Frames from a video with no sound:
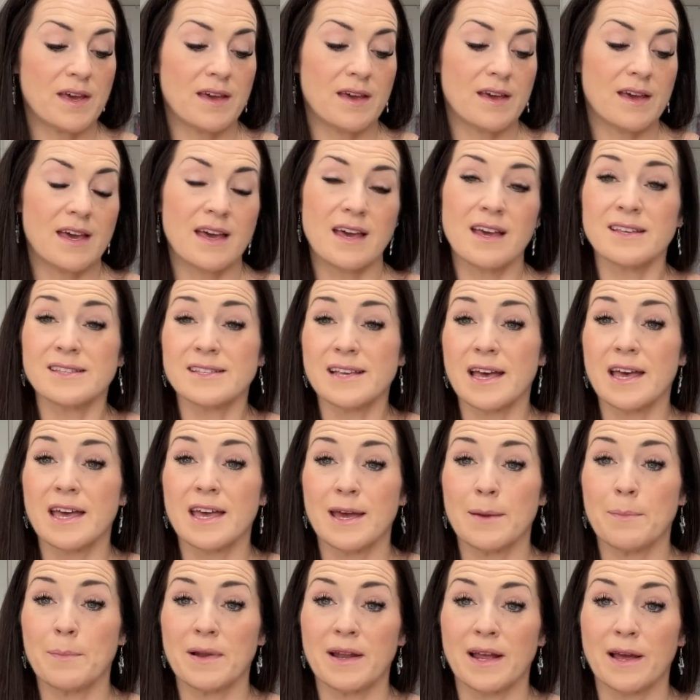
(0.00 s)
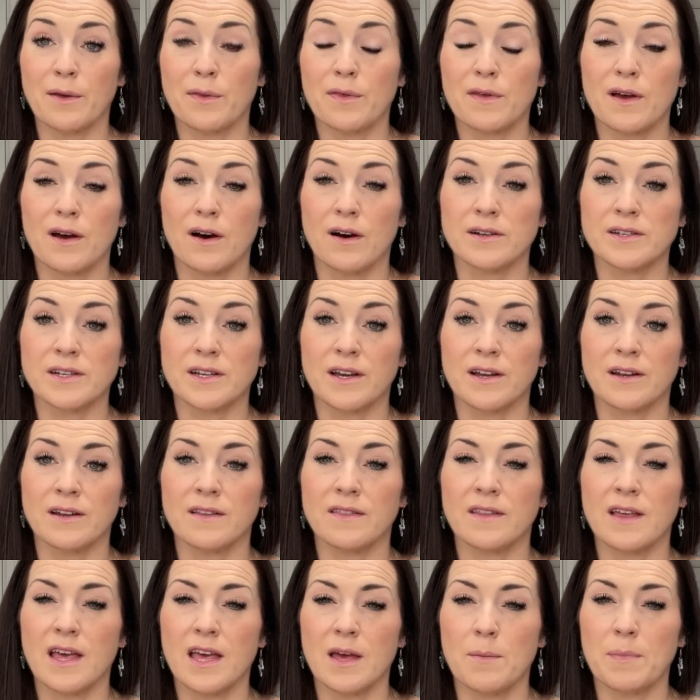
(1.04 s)
is a hip length cardigan.
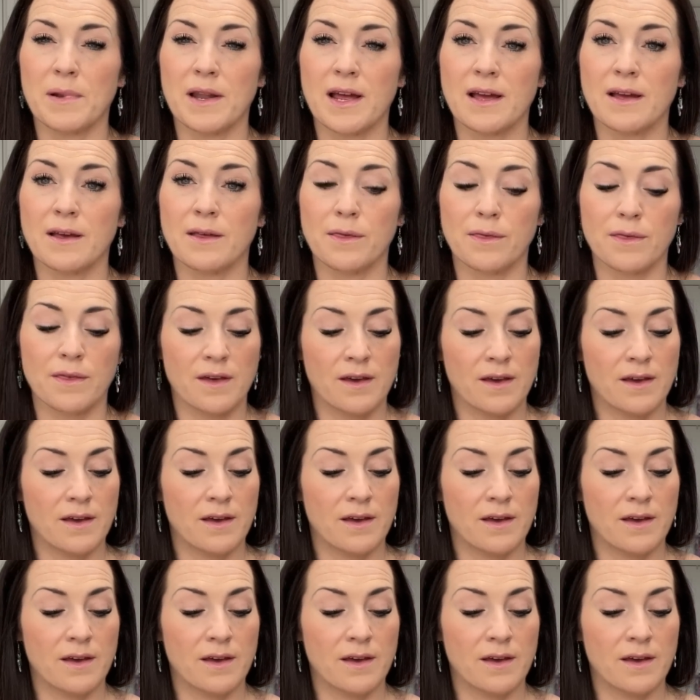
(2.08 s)
The hip length